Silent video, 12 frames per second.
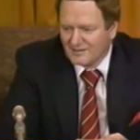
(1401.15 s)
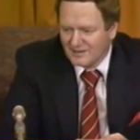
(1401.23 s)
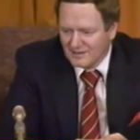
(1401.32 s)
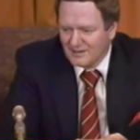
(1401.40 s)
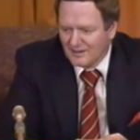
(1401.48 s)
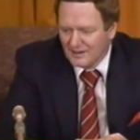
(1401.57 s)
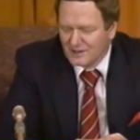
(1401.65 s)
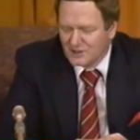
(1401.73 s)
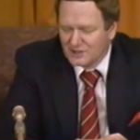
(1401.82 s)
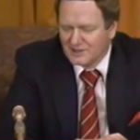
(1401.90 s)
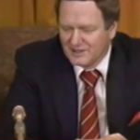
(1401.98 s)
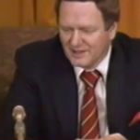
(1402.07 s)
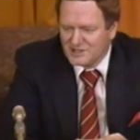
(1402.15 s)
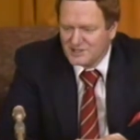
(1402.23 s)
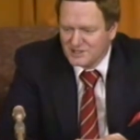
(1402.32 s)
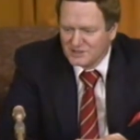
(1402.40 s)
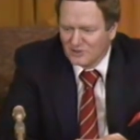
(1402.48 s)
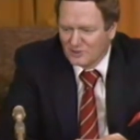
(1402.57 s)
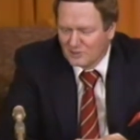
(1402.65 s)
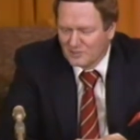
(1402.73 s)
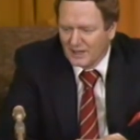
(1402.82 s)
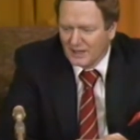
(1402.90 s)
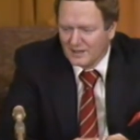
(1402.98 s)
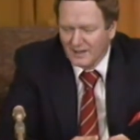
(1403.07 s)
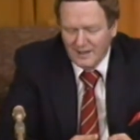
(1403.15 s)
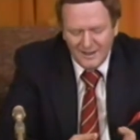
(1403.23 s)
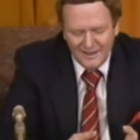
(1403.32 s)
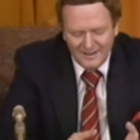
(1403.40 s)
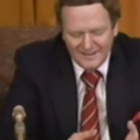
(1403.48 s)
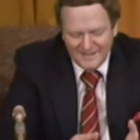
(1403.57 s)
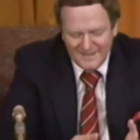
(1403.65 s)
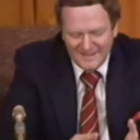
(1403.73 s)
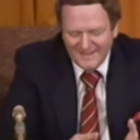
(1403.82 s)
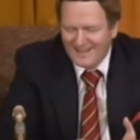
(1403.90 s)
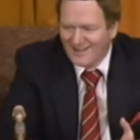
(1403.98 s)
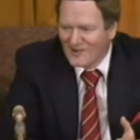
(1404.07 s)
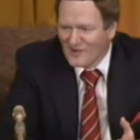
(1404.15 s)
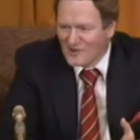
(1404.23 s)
eh, on a good day, she told him that, uh,